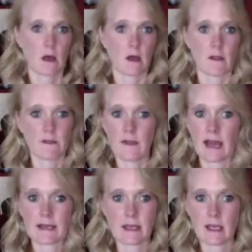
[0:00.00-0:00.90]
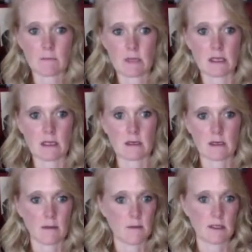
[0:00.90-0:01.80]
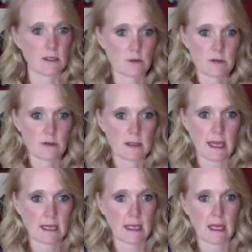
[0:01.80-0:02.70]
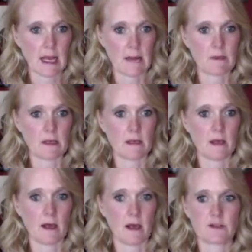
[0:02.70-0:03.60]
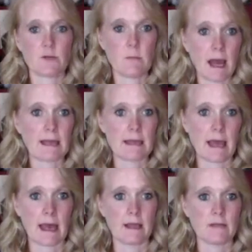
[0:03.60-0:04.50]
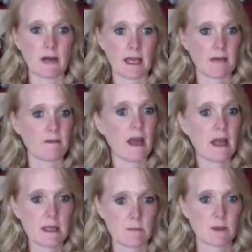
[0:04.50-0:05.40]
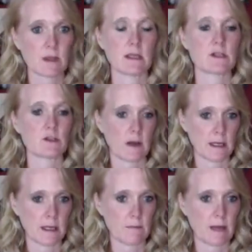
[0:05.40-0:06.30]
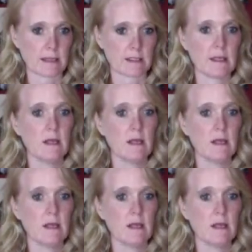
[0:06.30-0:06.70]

That can't be. I mean, literally, that can't happen to my dad if I have any ability to try and impact it.